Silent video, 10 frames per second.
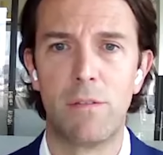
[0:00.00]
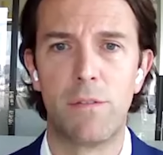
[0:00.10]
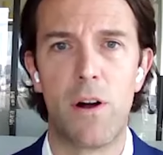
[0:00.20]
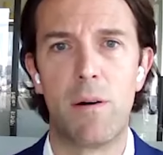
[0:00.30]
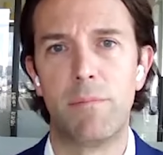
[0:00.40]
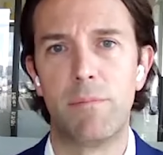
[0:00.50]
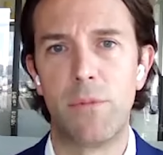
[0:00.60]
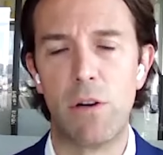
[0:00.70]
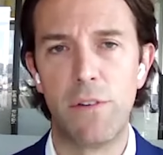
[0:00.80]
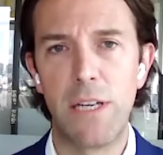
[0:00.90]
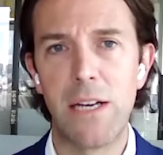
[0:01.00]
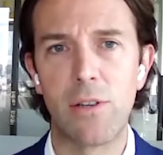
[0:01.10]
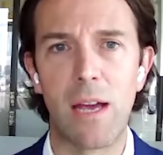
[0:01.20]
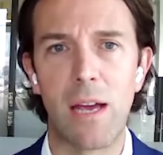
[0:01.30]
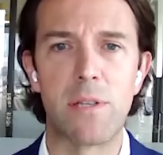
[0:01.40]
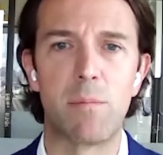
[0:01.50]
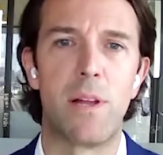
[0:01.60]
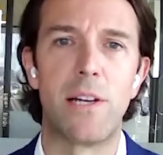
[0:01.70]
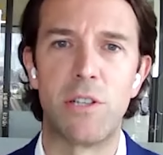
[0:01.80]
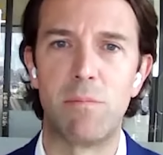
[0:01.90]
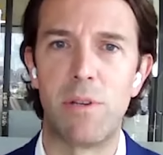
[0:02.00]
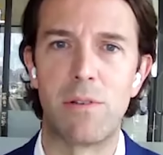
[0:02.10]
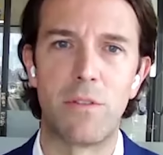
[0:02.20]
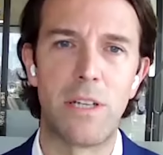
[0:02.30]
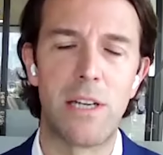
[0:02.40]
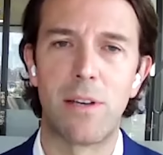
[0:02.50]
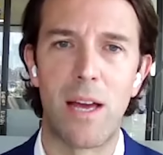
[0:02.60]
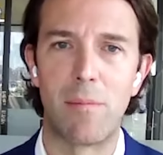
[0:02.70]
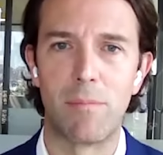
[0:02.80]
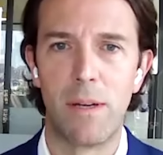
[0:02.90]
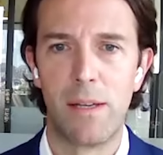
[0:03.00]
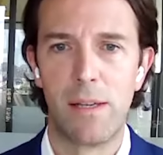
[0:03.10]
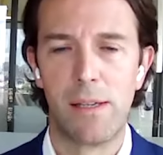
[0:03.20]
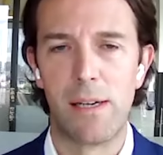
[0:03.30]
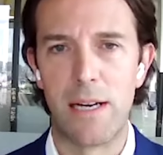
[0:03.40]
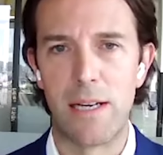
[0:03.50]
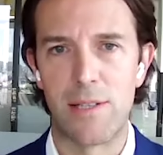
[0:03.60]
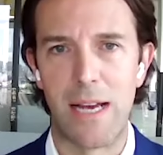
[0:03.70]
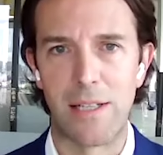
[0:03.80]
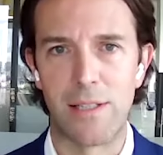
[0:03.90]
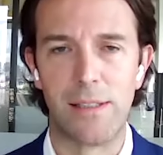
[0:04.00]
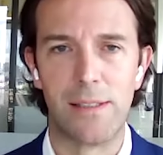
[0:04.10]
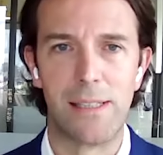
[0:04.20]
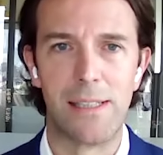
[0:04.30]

from, video games, supplying GPUs to video game sector.